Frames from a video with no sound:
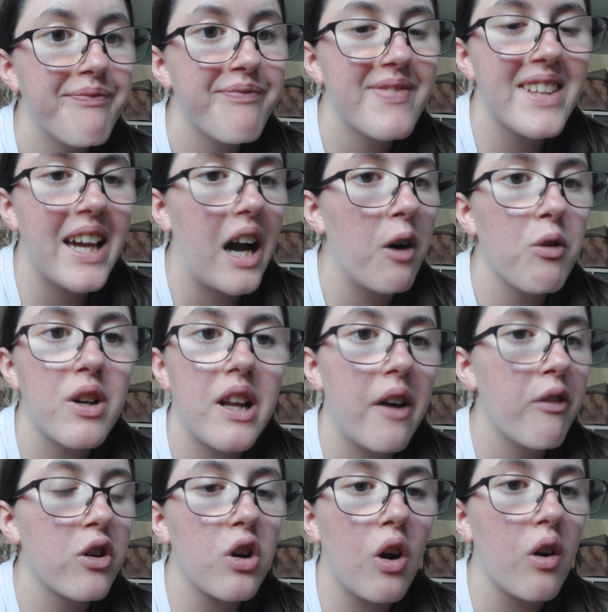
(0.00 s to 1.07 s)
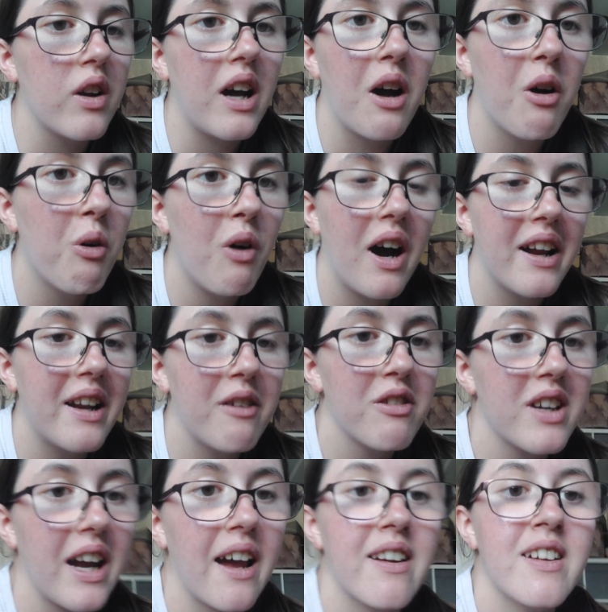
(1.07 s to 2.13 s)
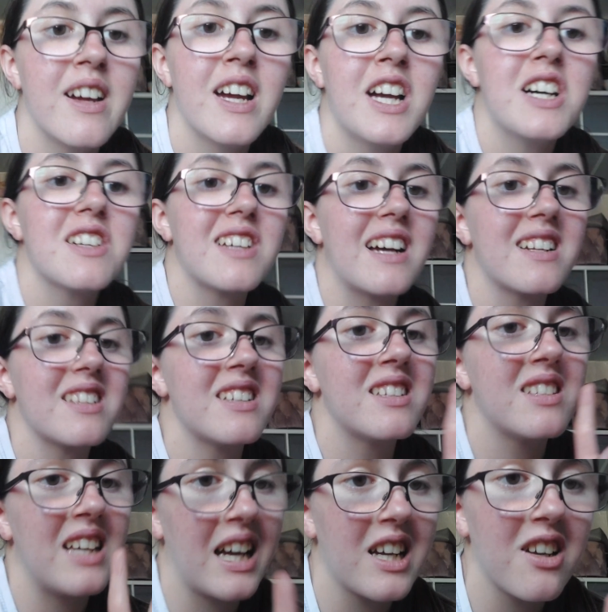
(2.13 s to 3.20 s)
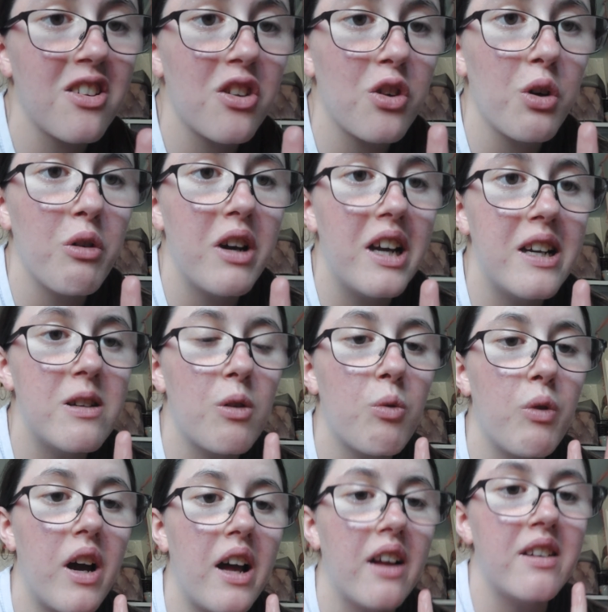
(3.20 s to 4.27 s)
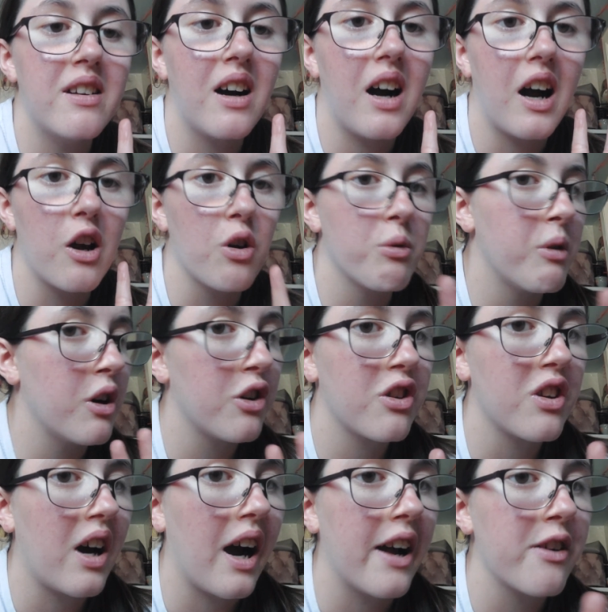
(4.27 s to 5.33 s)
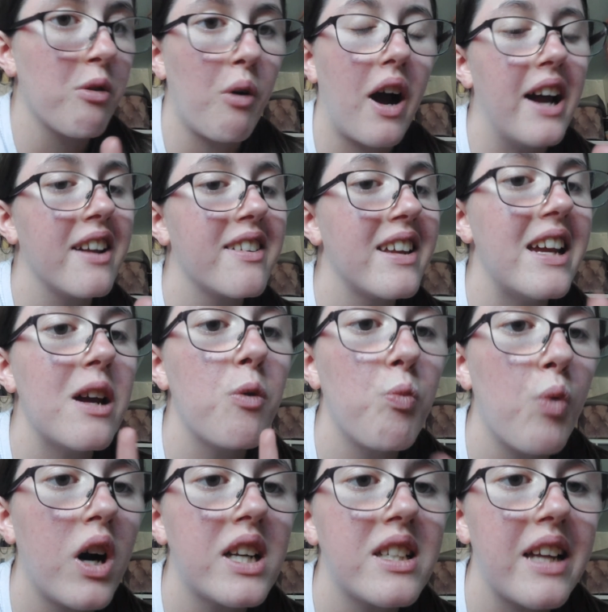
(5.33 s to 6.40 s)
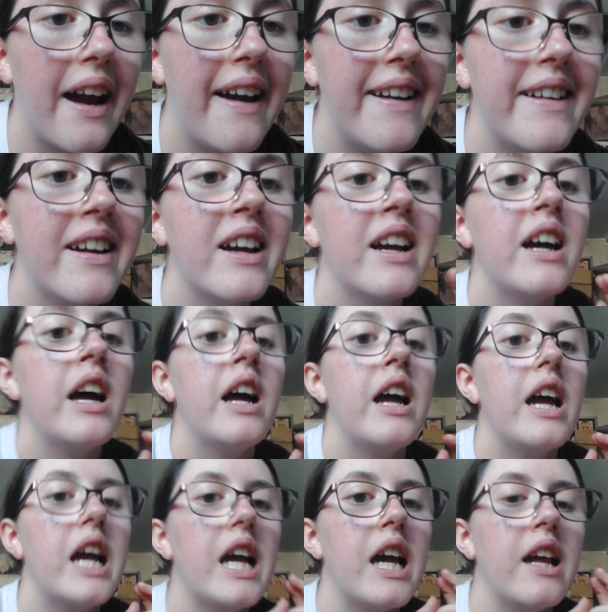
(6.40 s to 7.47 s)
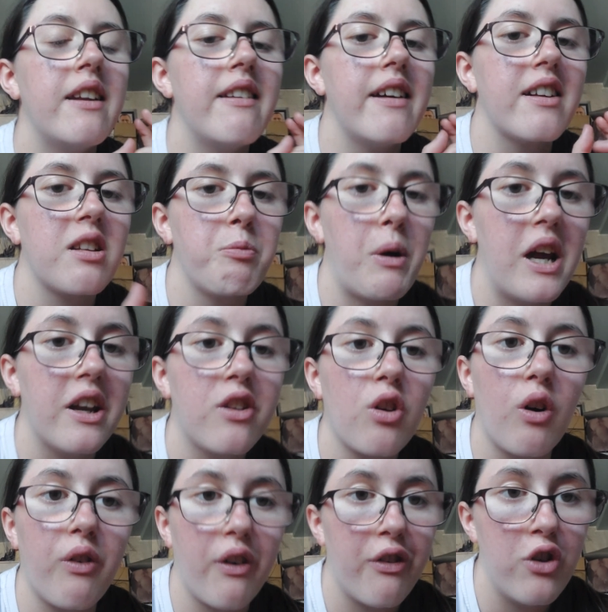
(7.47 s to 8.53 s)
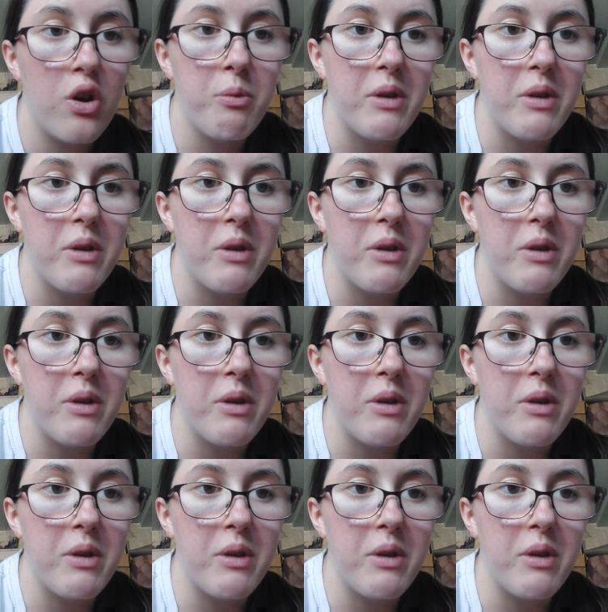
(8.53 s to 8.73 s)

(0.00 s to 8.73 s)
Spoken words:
Yeah, I would never go on that ride ever again. So that's the second story when I almost died twice in one day, in a space of a few